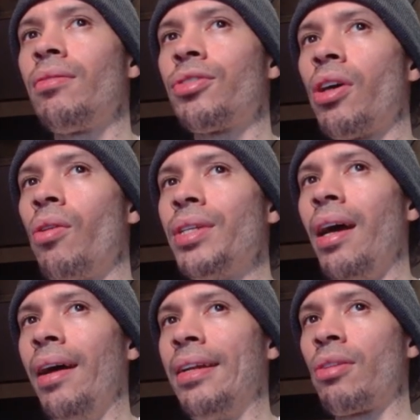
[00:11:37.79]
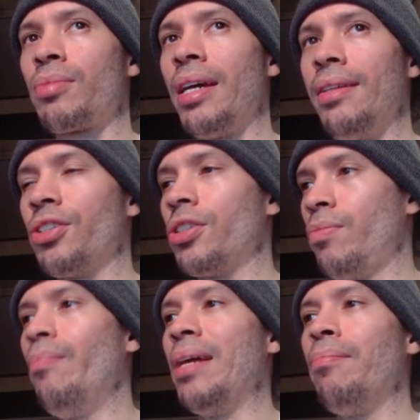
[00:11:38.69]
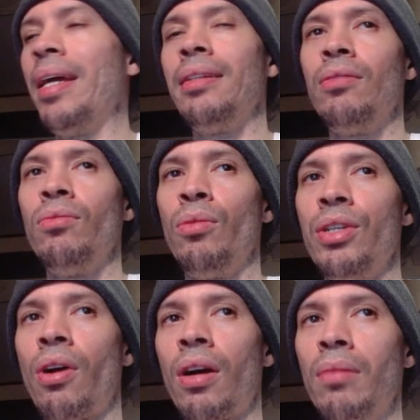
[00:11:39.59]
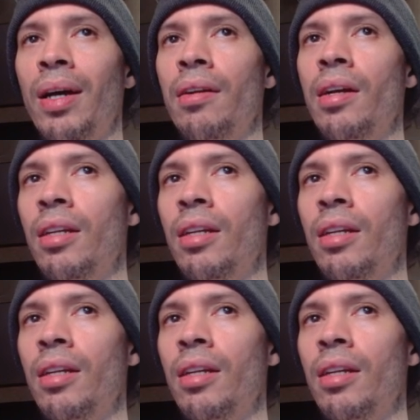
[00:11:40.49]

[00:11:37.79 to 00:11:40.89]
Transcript: So yeah, that's what I'm saying. This is ma mainly what we're talking about here.